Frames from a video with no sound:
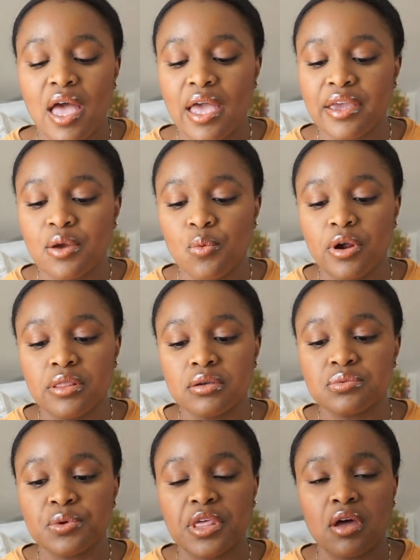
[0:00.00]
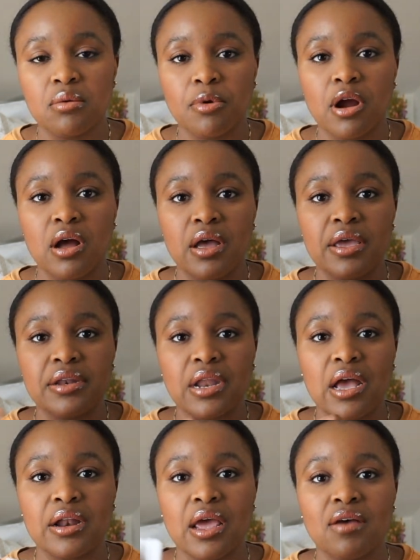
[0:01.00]
I can wear this without a bra and
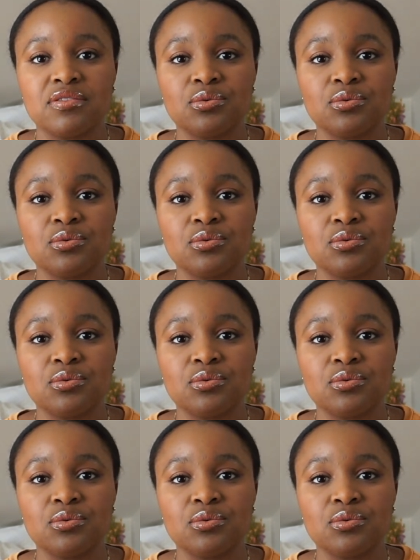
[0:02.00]
not have